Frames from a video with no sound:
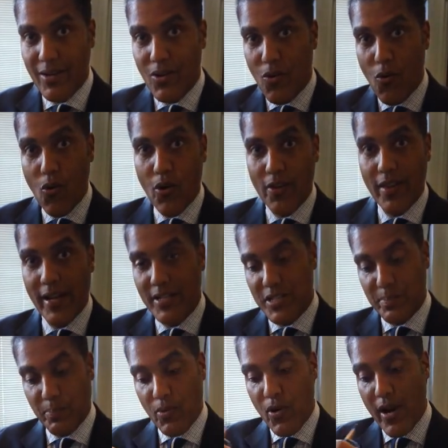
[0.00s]
Or that
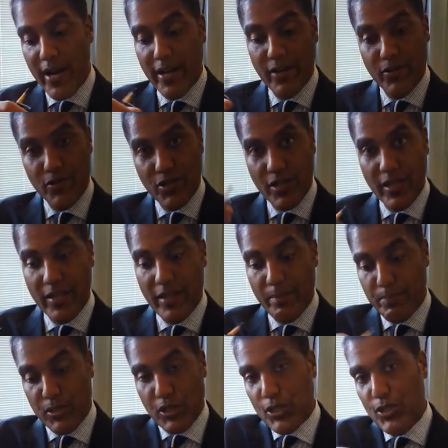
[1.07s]
spray you see that
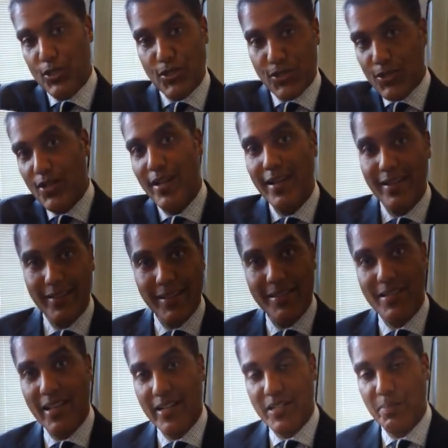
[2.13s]
psss,
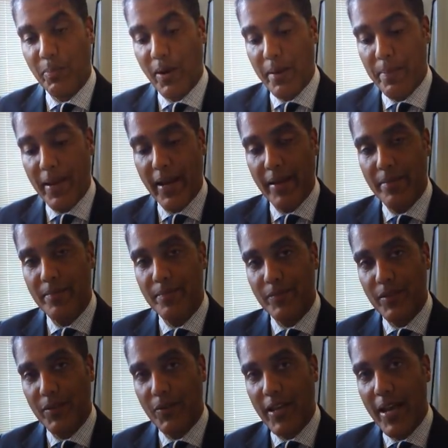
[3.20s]
that's like spray paint.
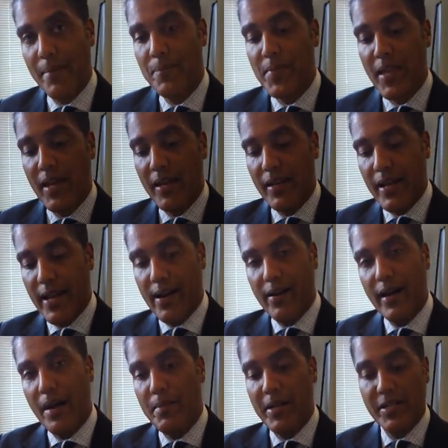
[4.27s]
Okay? Now,
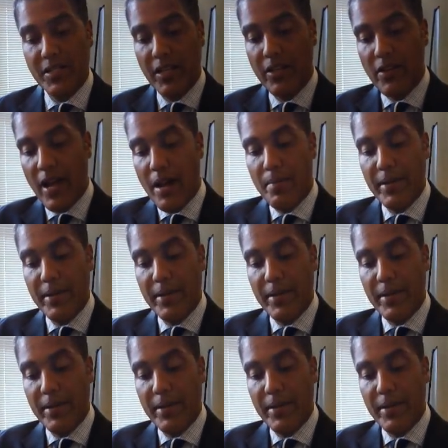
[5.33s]
I'm going to tell you how